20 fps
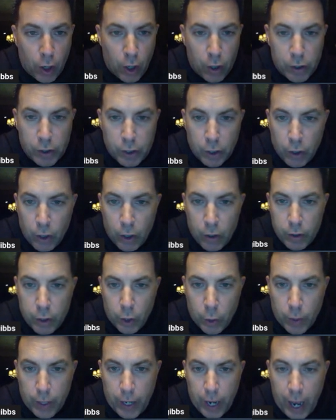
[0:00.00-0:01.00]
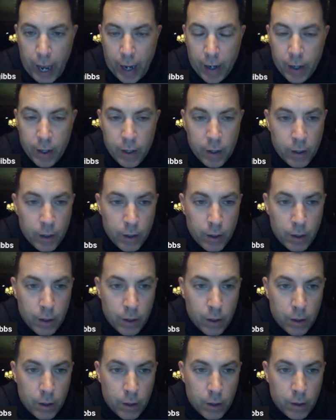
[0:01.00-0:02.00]
our start. So we got
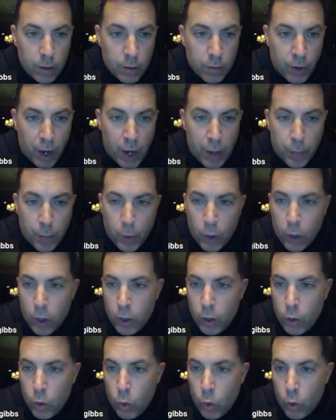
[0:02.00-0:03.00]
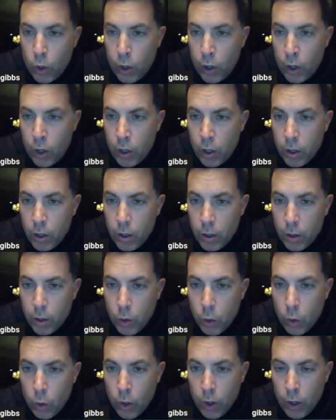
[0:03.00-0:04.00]
Viper corner
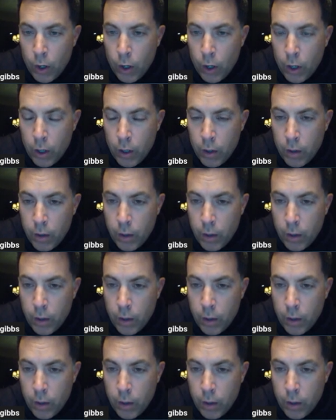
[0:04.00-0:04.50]
corner,